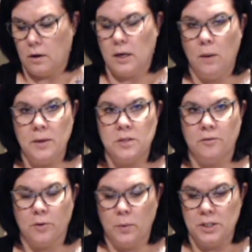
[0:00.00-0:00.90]
are coming to
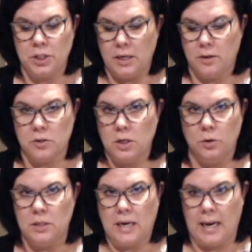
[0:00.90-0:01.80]
fruition. There's
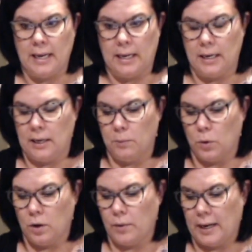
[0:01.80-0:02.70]
no denying it
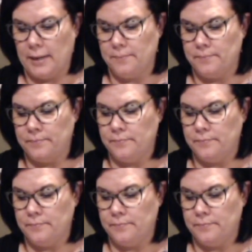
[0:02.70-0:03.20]
anymore, right?